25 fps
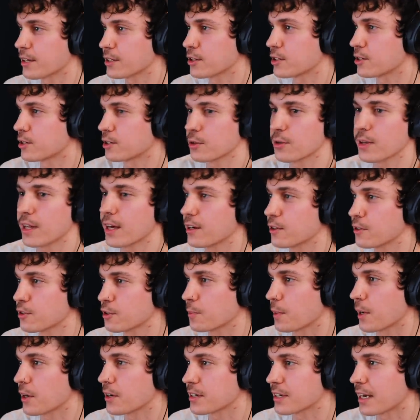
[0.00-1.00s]
Just do that in your
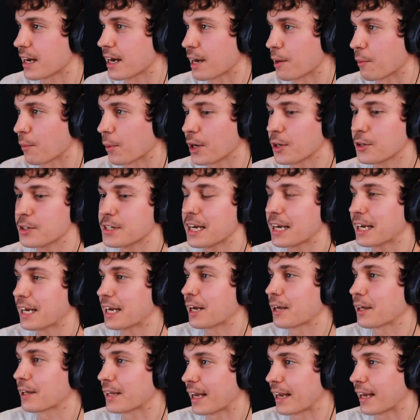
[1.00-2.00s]
spare time. Why are you
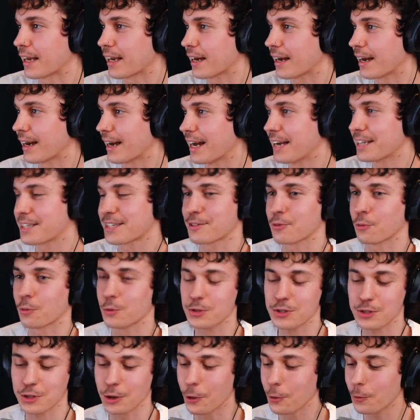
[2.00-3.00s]
taking, like, it's
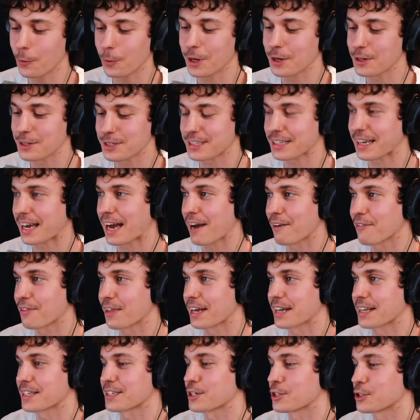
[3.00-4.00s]
so weird to have
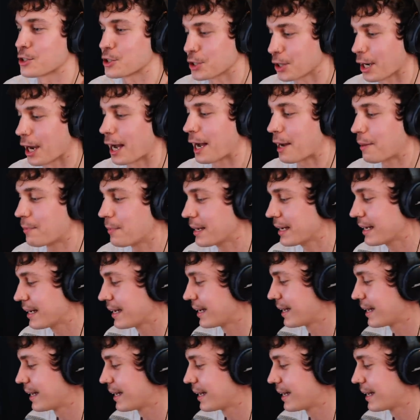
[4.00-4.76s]
that as a job.